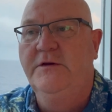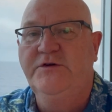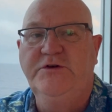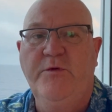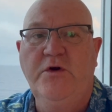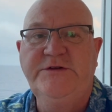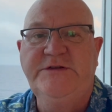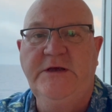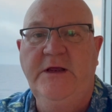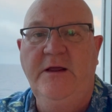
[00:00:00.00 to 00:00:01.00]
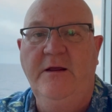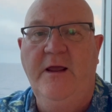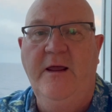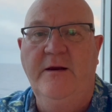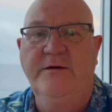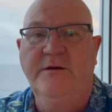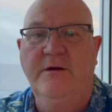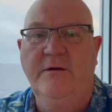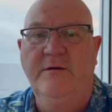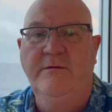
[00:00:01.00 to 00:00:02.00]
So, so tomorrow's a sea day and
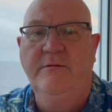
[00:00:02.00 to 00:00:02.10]
uh,